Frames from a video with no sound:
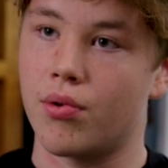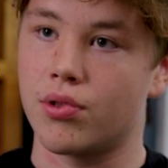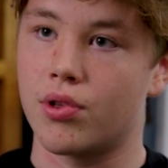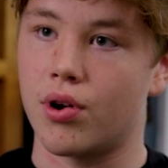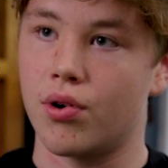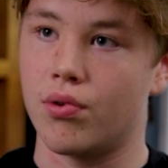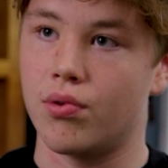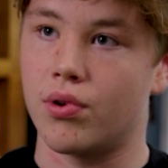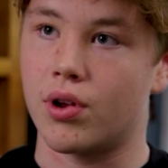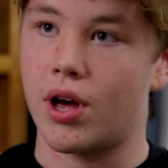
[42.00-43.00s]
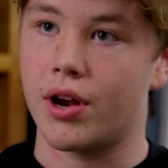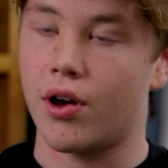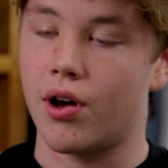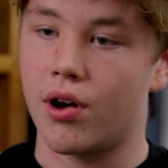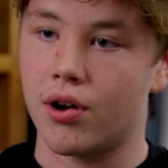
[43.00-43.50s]
I was told I had a
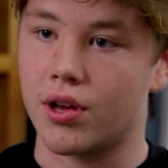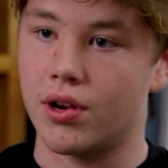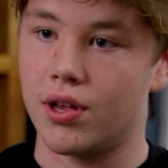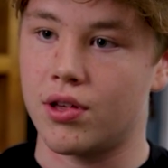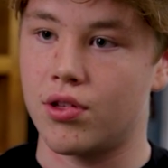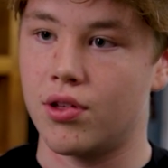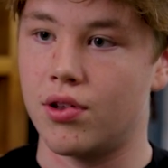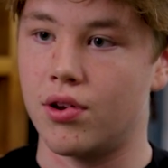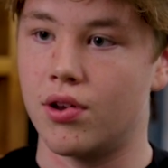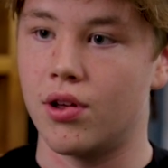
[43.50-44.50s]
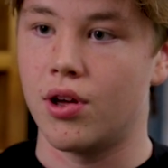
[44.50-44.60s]
heart condition.